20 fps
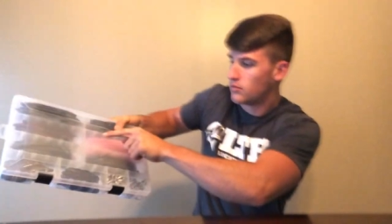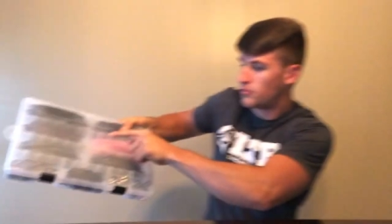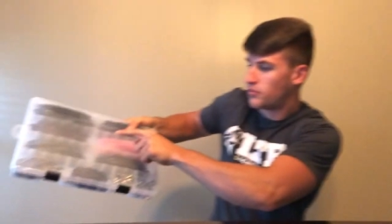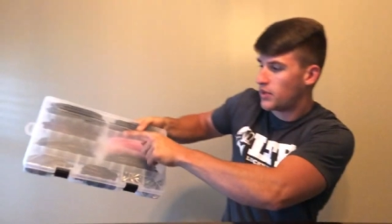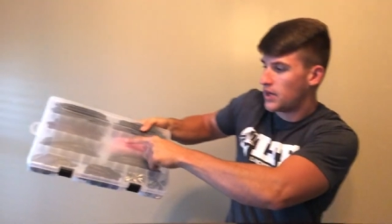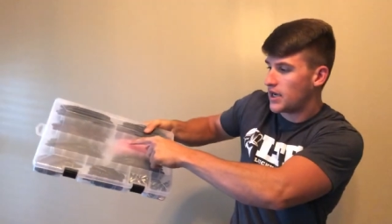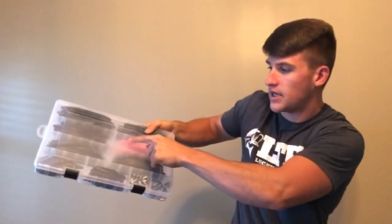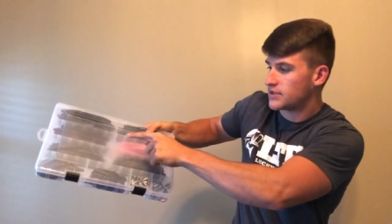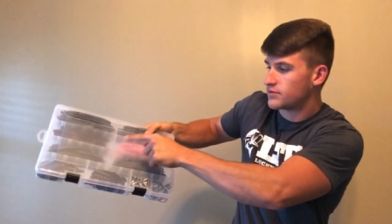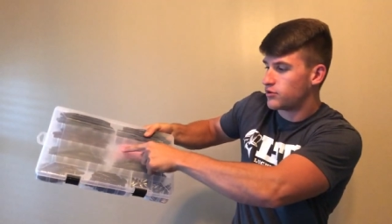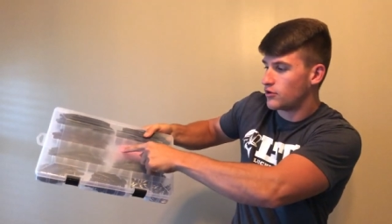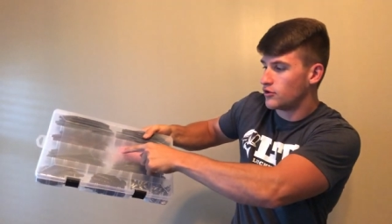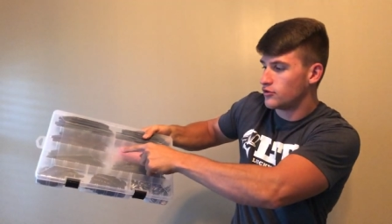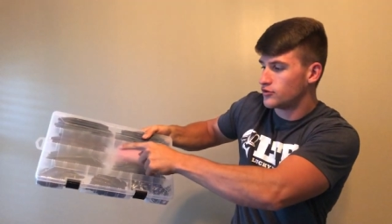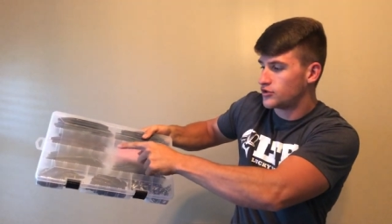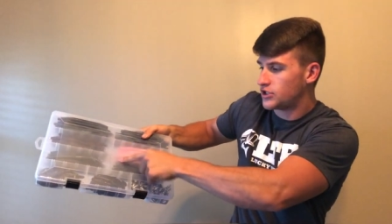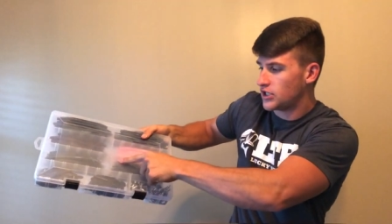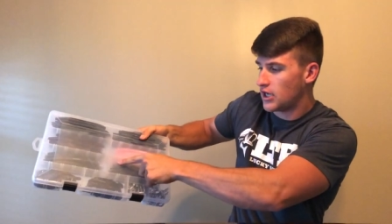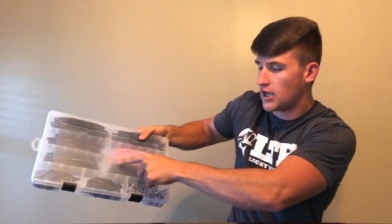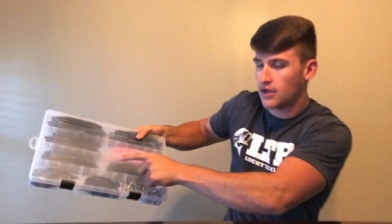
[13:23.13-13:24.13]
Bass Pro
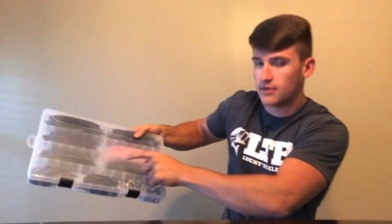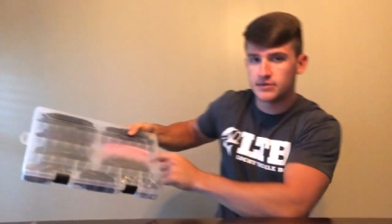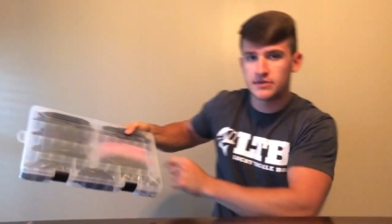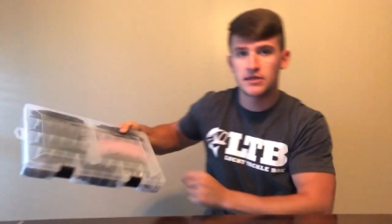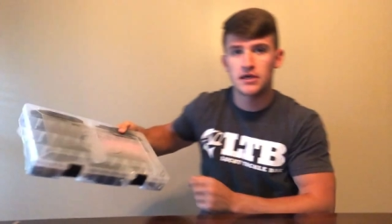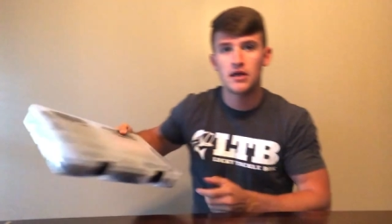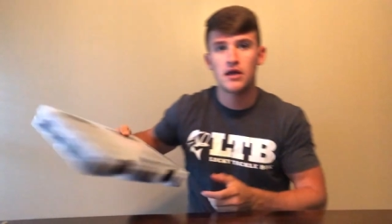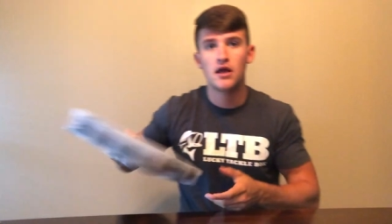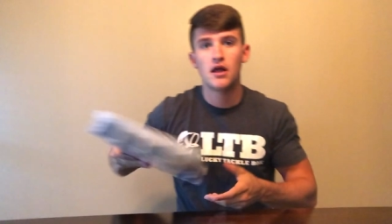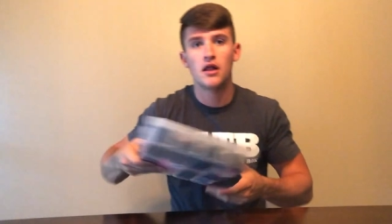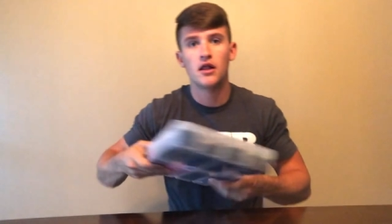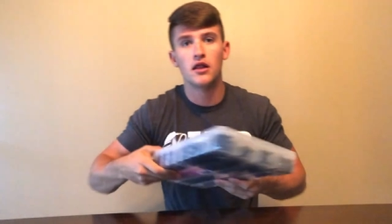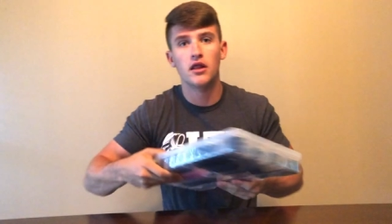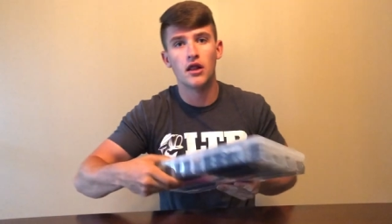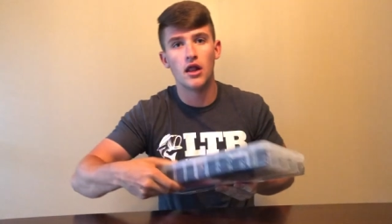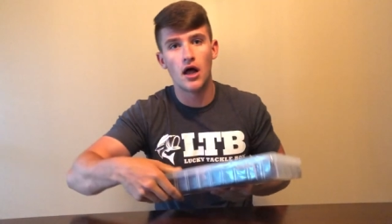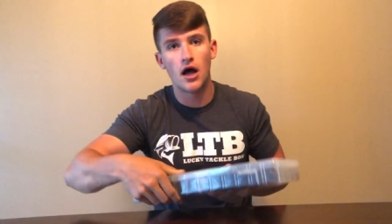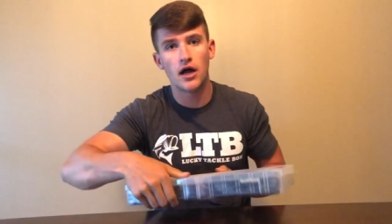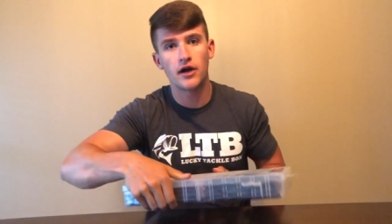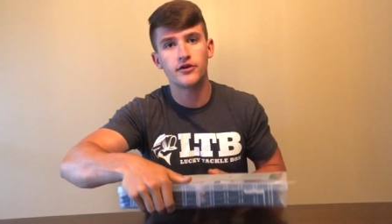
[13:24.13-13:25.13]
Shops
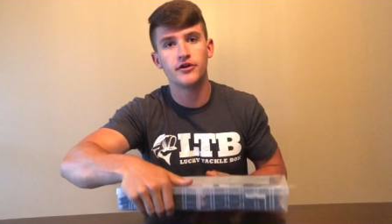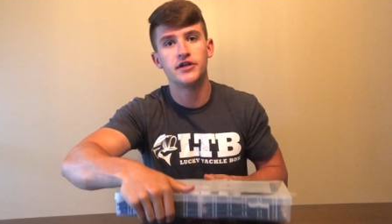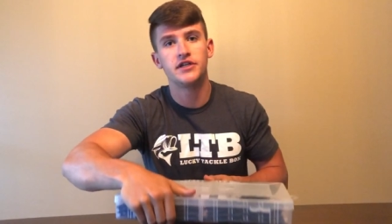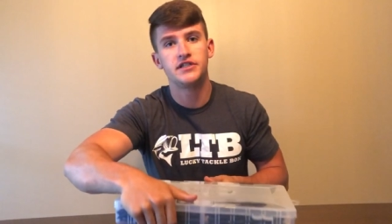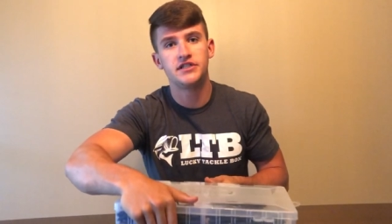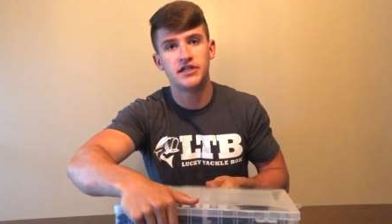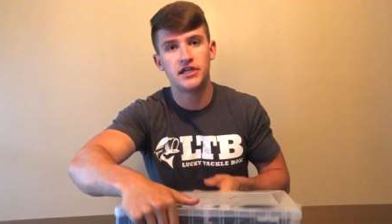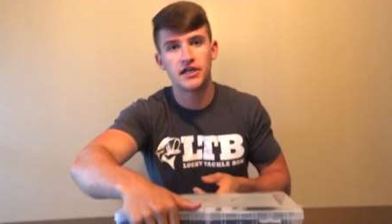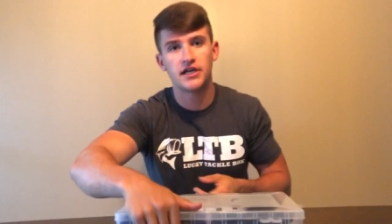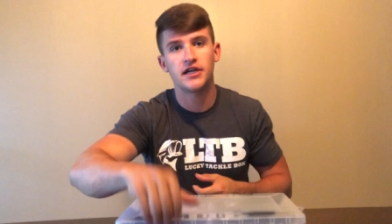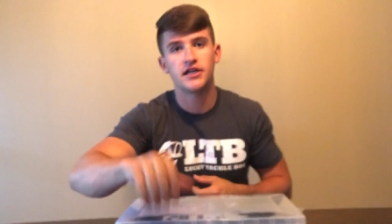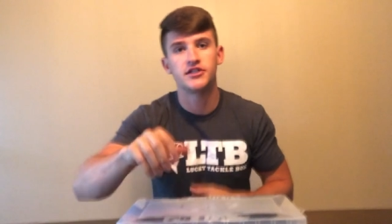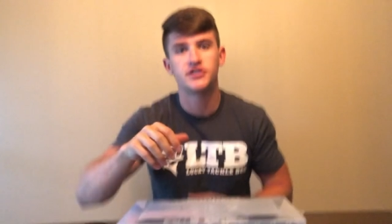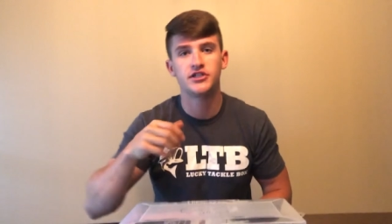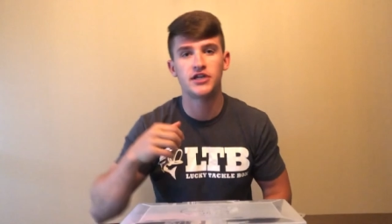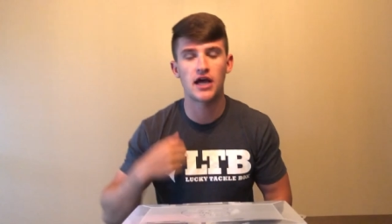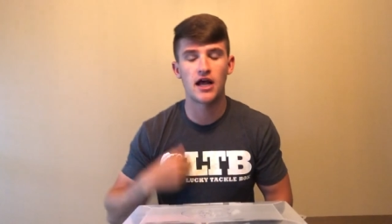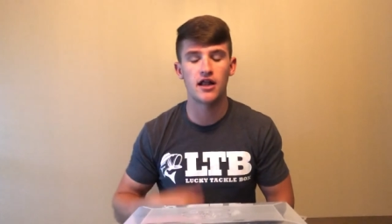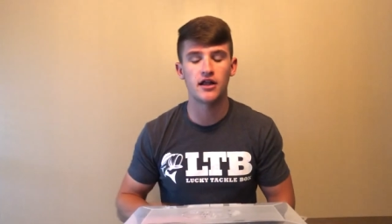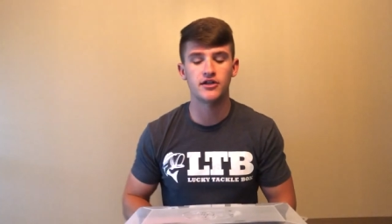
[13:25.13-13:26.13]
lottery ticket
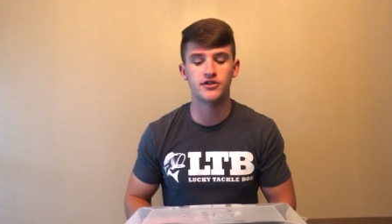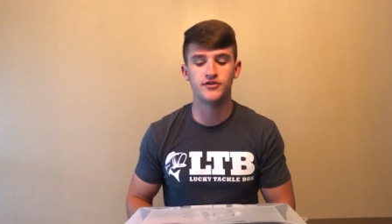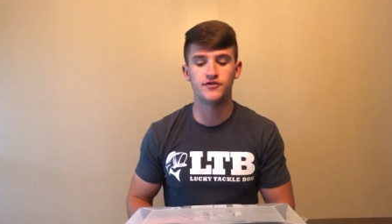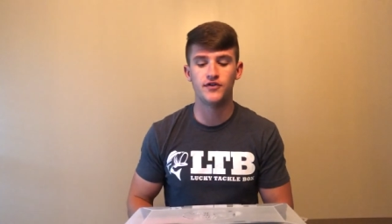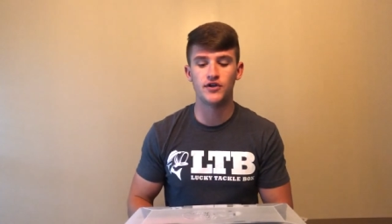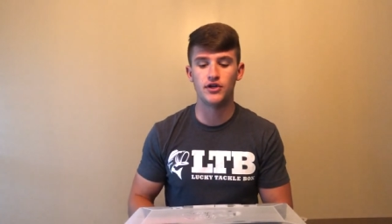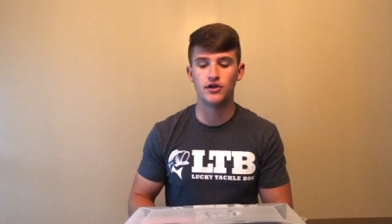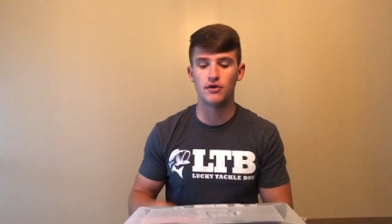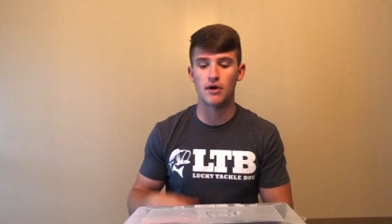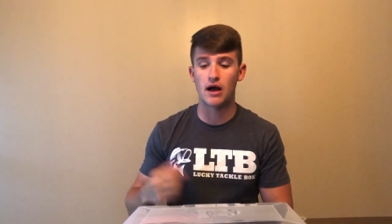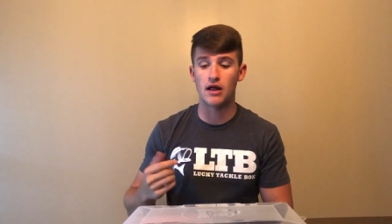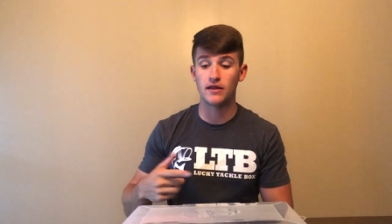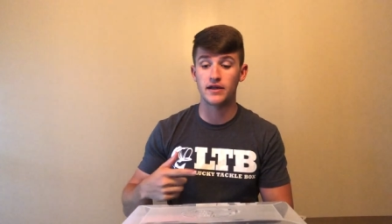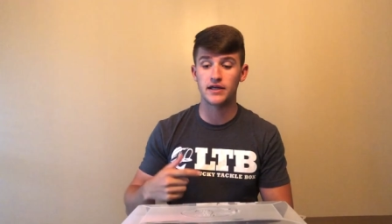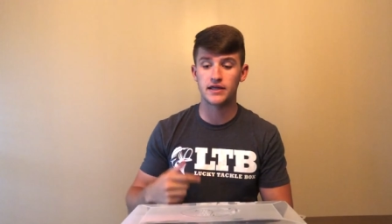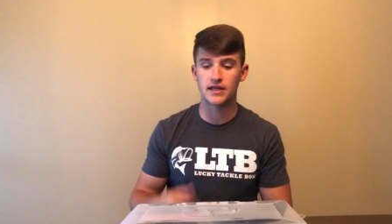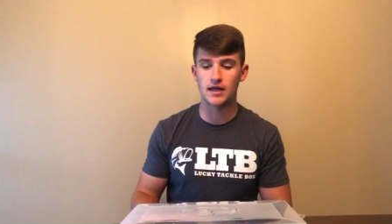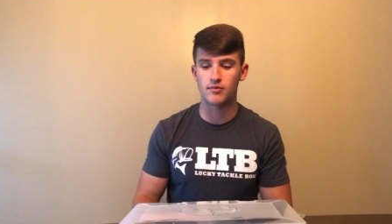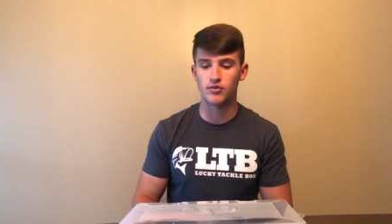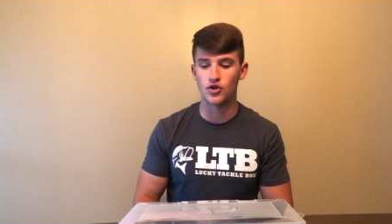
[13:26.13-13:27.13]
challenge video. I'll
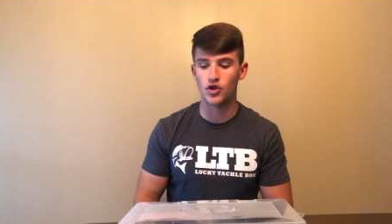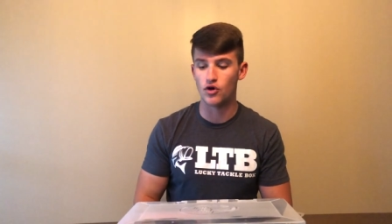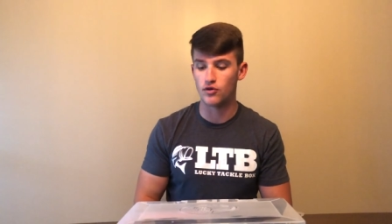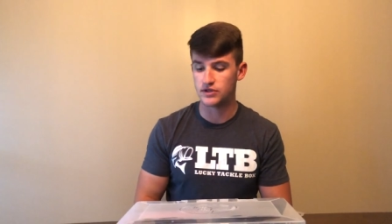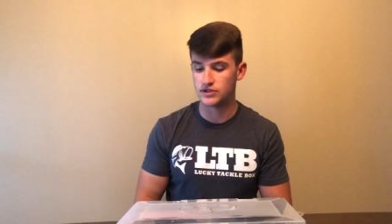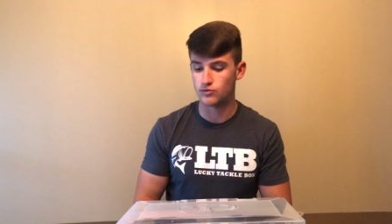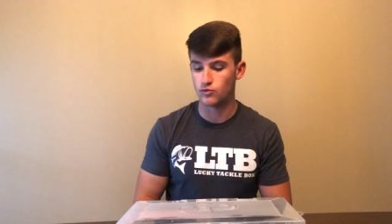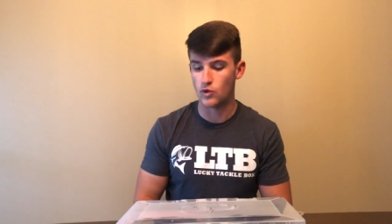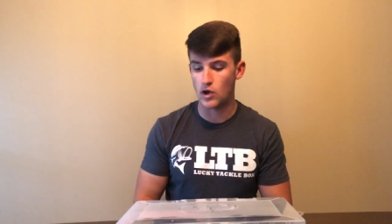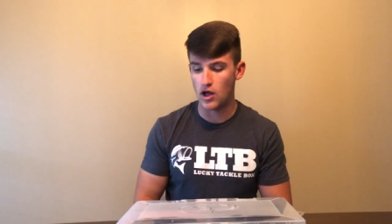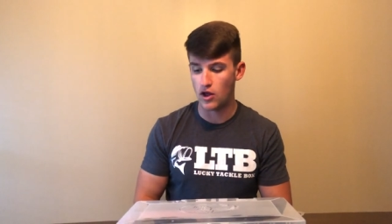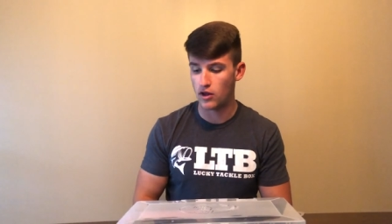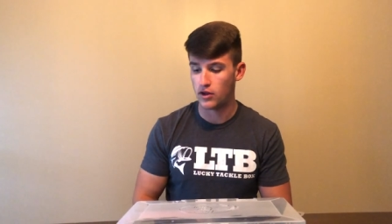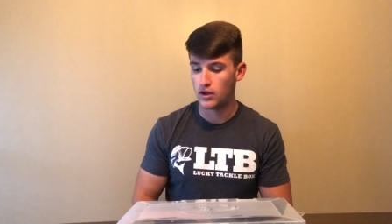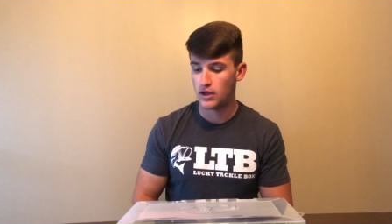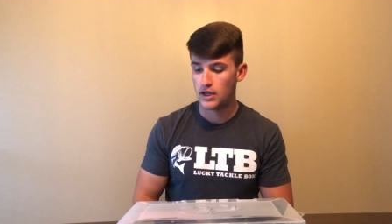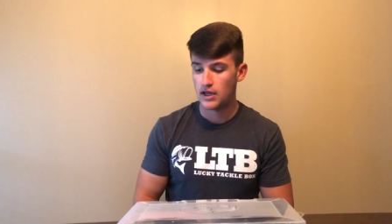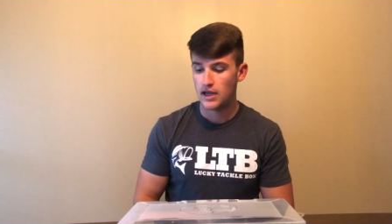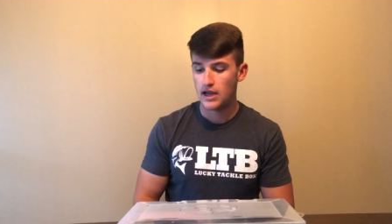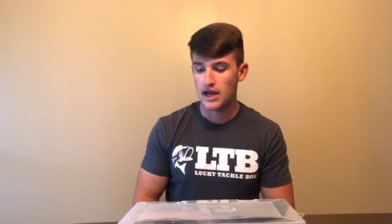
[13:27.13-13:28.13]
link that below as well.